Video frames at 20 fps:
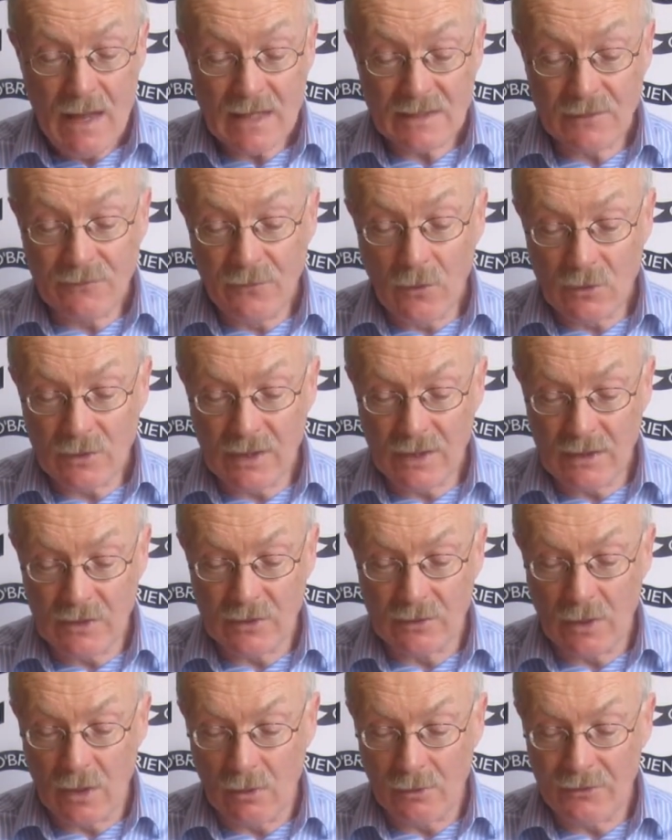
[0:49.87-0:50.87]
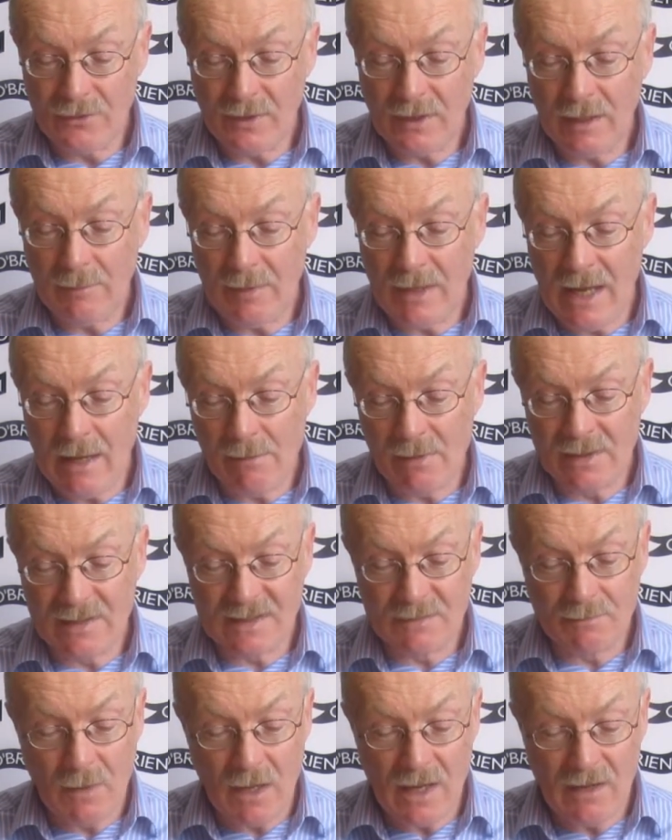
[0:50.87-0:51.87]
As a 14-year-old, he'd been able
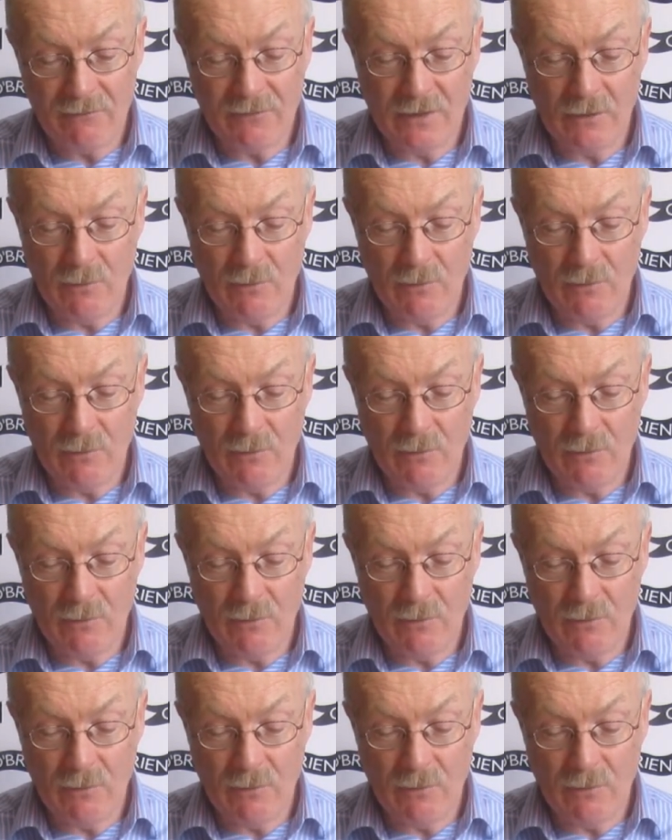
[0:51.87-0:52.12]
to spy for